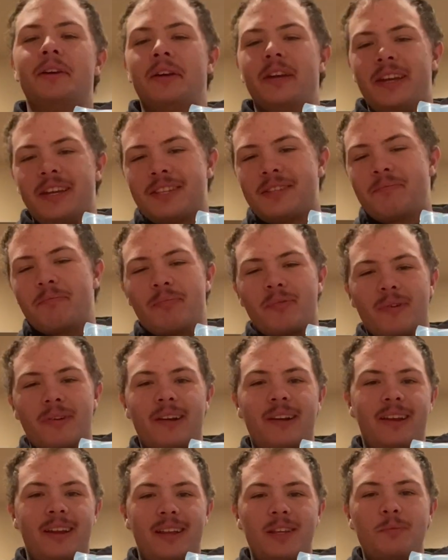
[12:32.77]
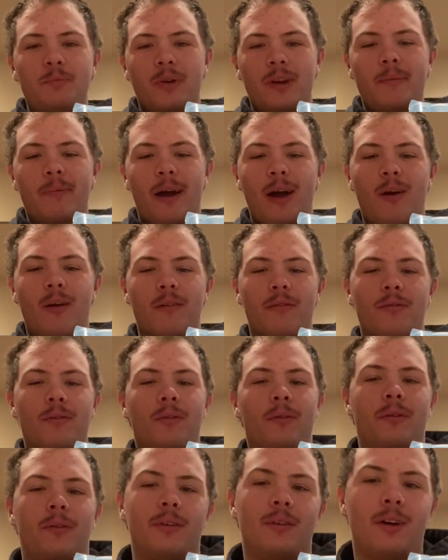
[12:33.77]
He's pretty
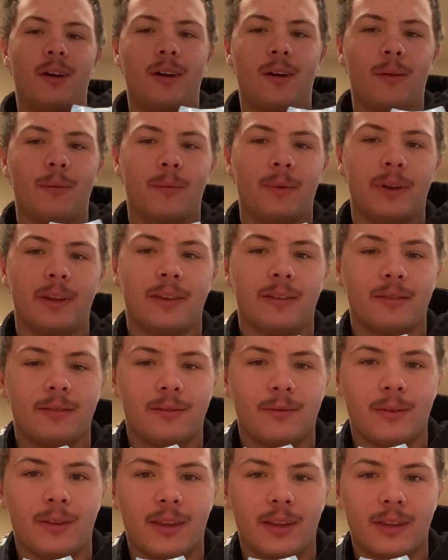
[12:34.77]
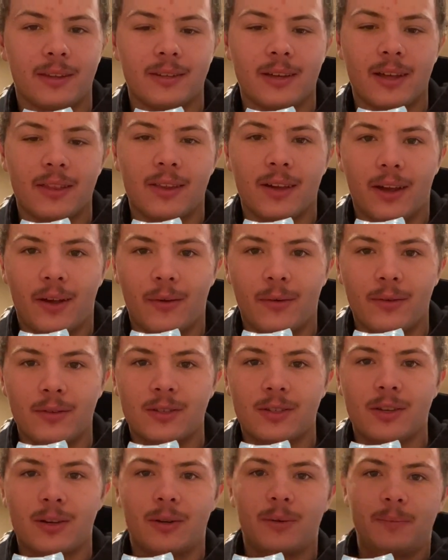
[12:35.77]
powerful when he's got that going.
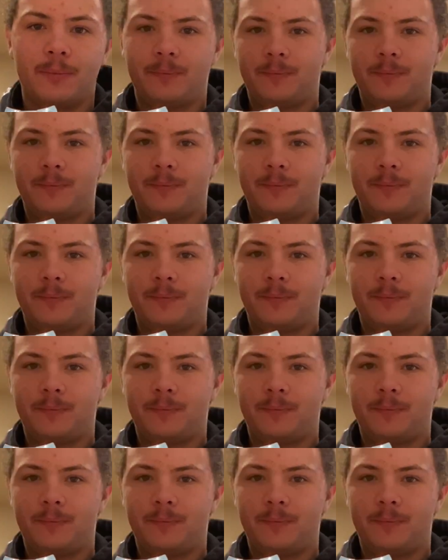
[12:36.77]
So,